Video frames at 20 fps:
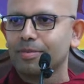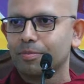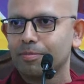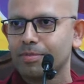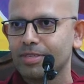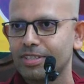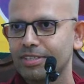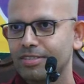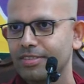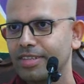
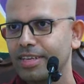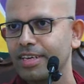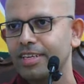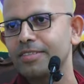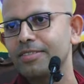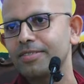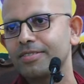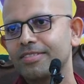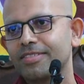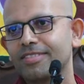Because
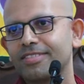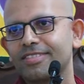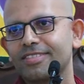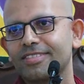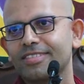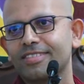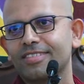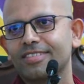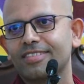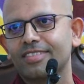then
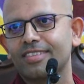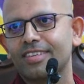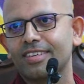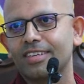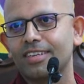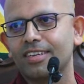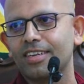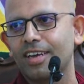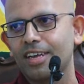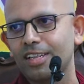
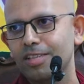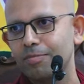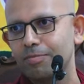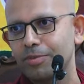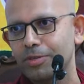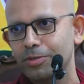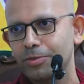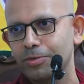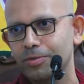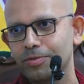it'll
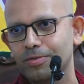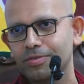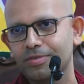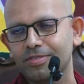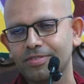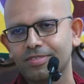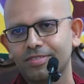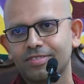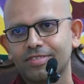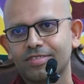help you
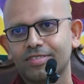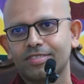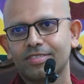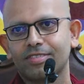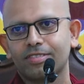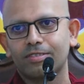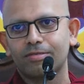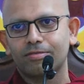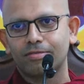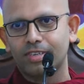
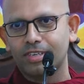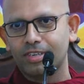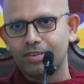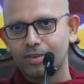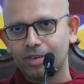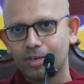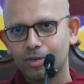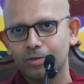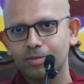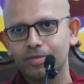to
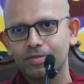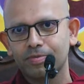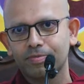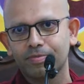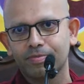figure out